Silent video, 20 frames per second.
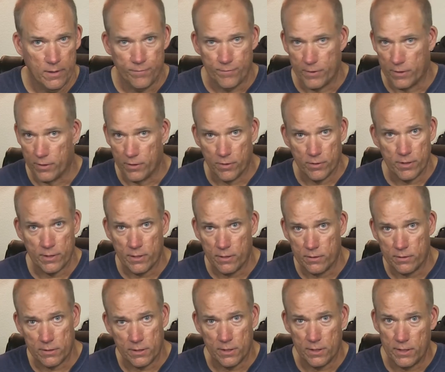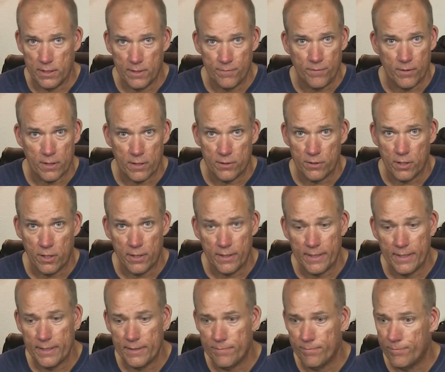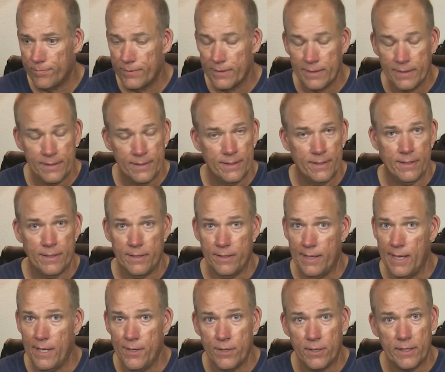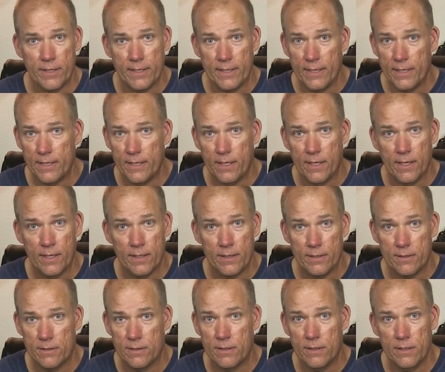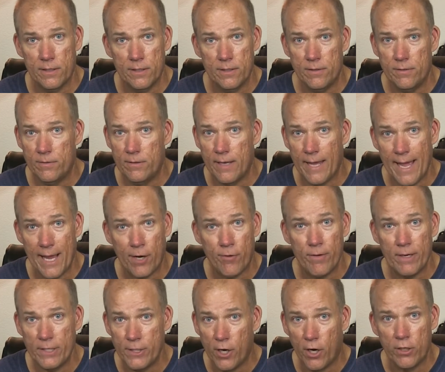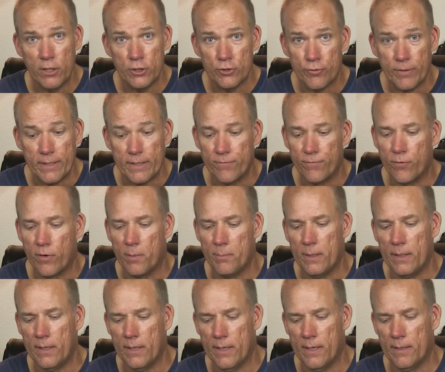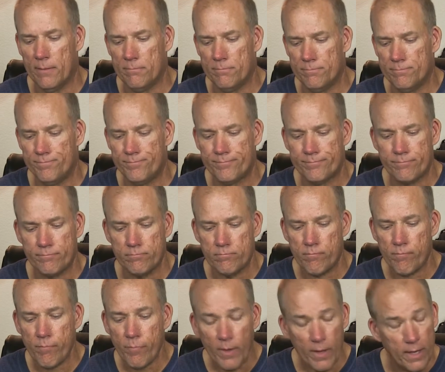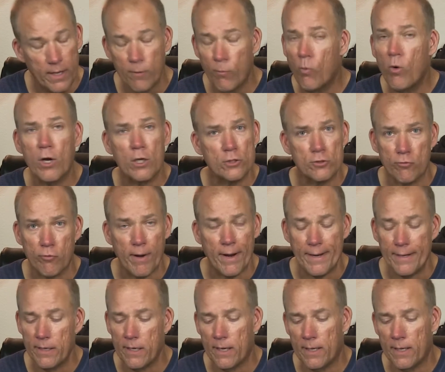If you can hold it good enough on a target, yeah, you're going to get a good, accurate yardage reading from it. And it works great.